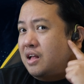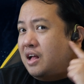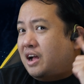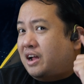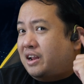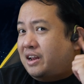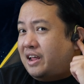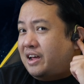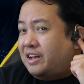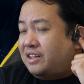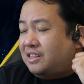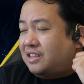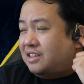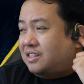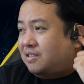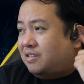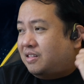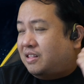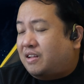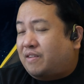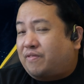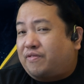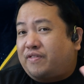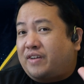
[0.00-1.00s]
I like the,
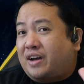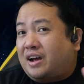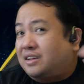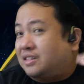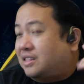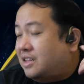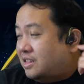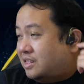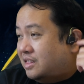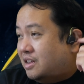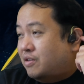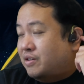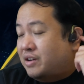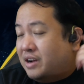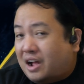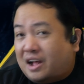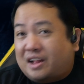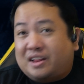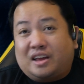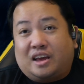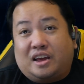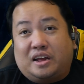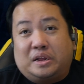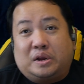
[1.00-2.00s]
the fact that they're
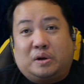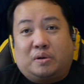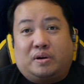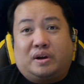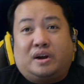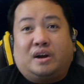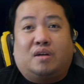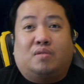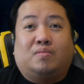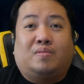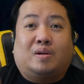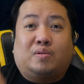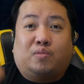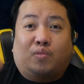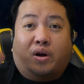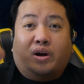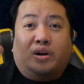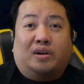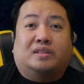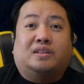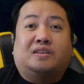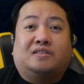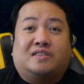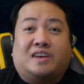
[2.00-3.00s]
not in your ear, but
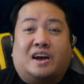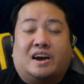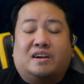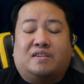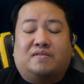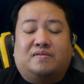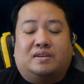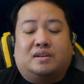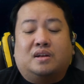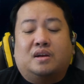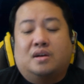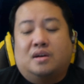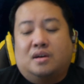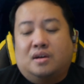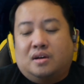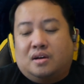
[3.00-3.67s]
right on the side of it.